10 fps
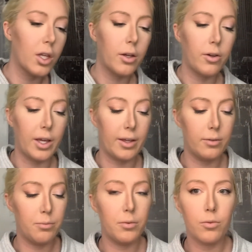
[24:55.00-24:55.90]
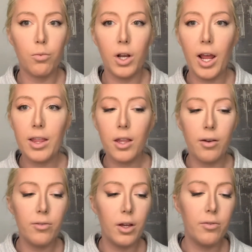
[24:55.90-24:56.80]
Okay, what I
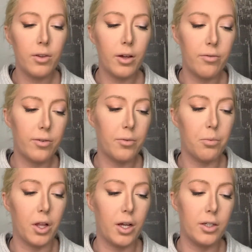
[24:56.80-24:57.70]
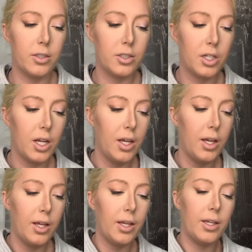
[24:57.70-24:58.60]
love for blush
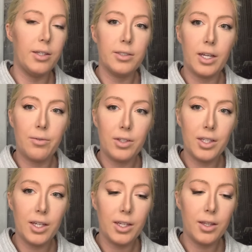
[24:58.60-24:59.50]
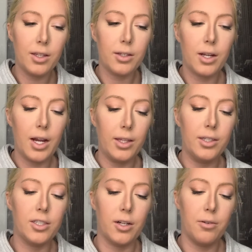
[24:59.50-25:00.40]
is I really like the Kylie
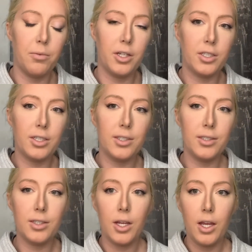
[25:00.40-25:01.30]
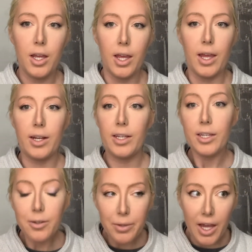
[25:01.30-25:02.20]
Jenner blushes. And
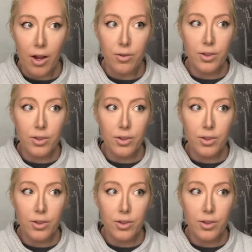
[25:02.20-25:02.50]
hear me out.